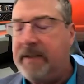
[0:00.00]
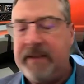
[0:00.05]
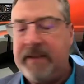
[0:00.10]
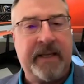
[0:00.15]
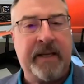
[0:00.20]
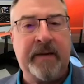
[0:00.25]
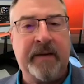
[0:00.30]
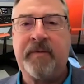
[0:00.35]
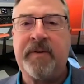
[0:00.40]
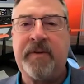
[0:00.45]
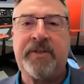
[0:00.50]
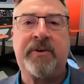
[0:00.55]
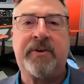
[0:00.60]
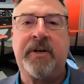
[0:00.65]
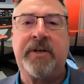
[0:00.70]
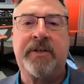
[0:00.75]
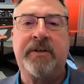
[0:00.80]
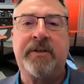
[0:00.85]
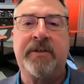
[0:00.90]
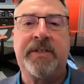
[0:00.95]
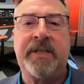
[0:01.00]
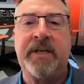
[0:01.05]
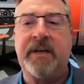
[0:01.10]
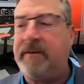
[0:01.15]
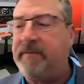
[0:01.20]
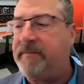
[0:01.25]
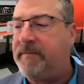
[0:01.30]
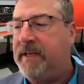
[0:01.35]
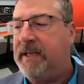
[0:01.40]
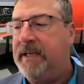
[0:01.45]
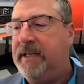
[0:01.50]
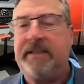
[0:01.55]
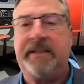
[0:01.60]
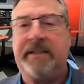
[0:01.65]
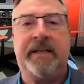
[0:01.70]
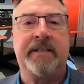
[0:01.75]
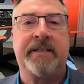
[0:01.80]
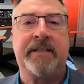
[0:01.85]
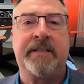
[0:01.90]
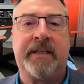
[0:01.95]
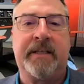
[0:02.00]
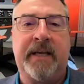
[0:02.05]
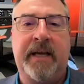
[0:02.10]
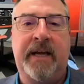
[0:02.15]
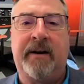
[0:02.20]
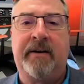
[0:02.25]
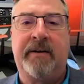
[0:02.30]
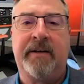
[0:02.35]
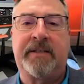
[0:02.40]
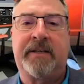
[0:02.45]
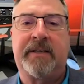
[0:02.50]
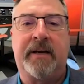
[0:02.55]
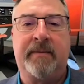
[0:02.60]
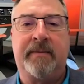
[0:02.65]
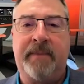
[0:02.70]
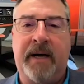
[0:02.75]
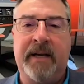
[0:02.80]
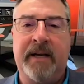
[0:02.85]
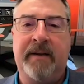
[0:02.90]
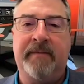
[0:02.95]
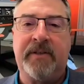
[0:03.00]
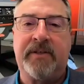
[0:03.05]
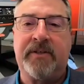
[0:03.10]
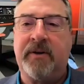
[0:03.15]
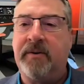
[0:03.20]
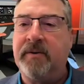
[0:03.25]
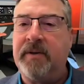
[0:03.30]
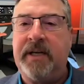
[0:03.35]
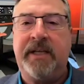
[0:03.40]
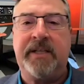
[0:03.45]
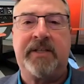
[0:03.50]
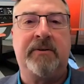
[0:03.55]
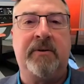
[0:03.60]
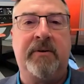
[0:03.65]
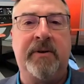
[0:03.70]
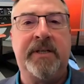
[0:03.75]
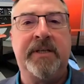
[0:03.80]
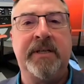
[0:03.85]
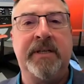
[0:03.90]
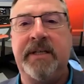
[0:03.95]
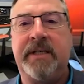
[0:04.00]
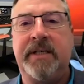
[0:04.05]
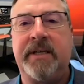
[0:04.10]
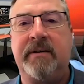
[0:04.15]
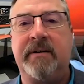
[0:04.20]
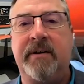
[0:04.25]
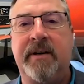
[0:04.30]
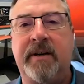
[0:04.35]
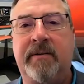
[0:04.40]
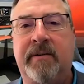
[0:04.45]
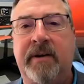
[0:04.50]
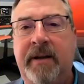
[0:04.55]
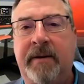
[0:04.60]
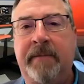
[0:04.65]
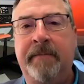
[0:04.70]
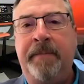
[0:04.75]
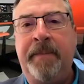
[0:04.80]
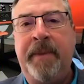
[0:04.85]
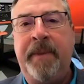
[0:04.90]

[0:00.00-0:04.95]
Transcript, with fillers: The infrastructure itself, it doesn't care. It's got a mind of its own. It's going to deteriorate.